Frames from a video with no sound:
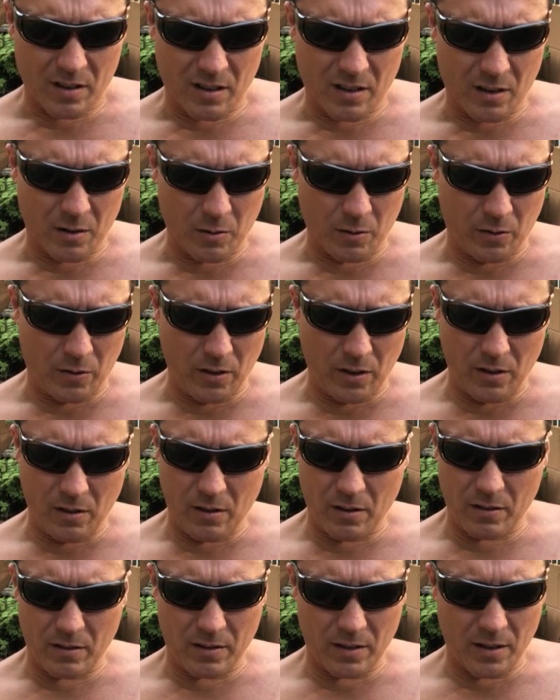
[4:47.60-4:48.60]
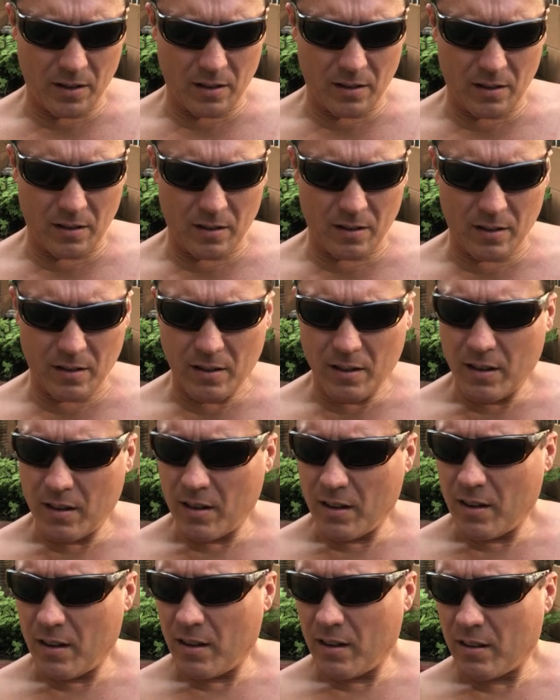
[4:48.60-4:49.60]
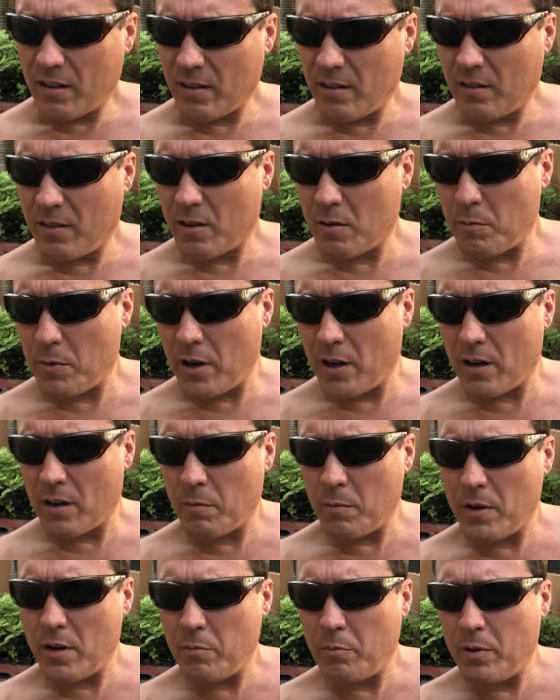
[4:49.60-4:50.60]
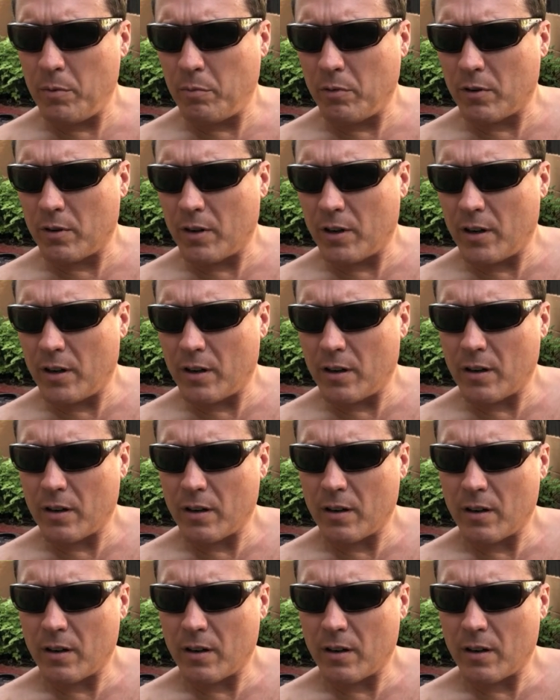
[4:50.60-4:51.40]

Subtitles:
I don't see, it doesn't tell me how many people are here.